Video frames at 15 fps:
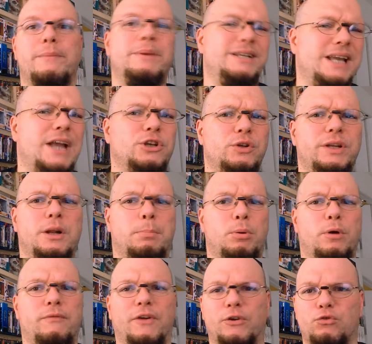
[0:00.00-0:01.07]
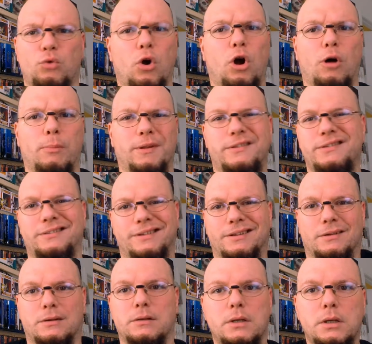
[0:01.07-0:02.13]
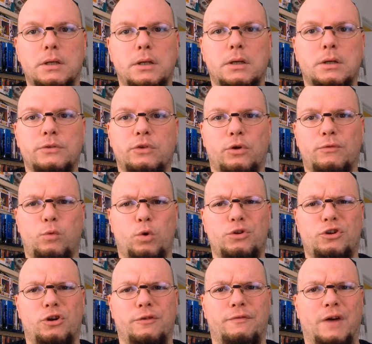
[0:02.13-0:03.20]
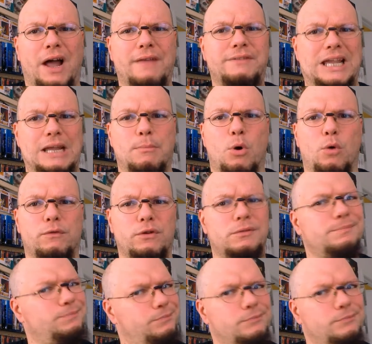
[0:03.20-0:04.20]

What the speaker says: I mean, yeah, you need a perfect draw, but still, turn 4, turn 5, game over.